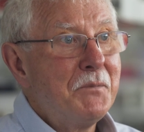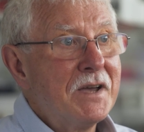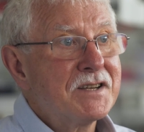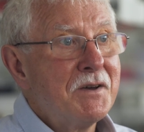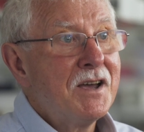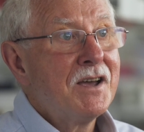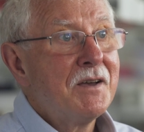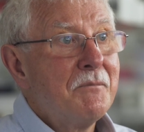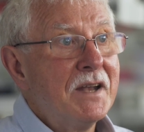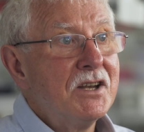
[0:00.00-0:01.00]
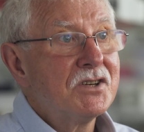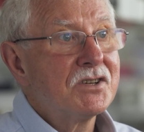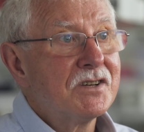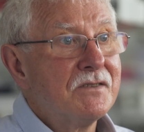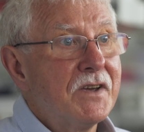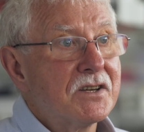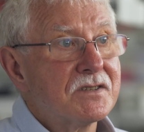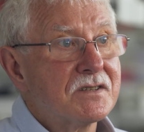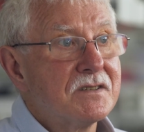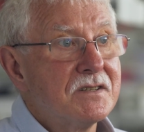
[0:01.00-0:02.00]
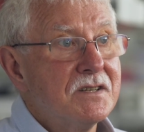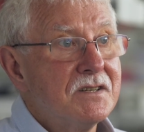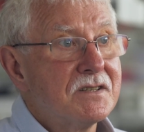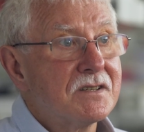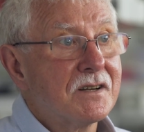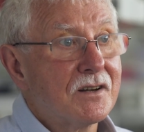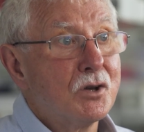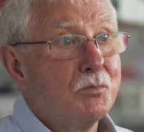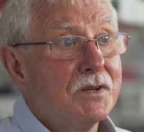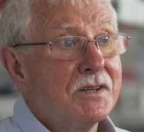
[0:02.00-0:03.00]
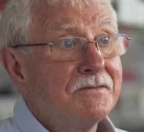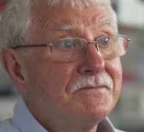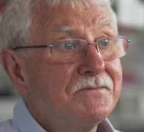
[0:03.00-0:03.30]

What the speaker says: better manage infectious disease globally.